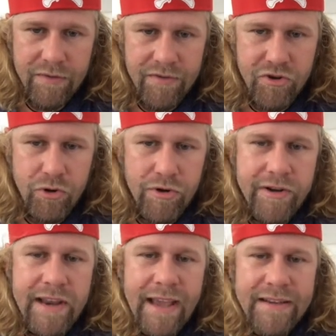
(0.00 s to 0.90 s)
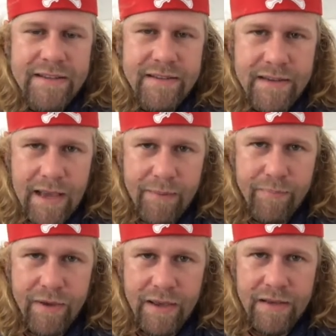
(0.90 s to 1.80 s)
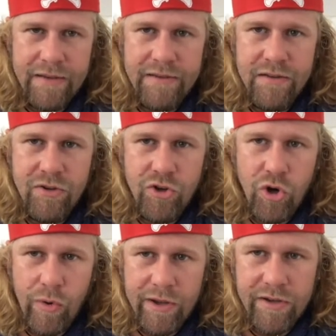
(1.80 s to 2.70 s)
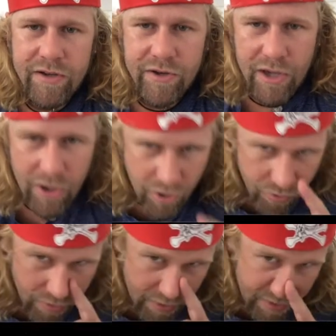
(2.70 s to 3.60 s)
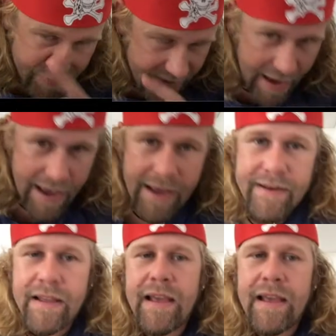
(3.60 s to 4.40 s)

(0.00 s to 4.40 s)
Your next step is going to know that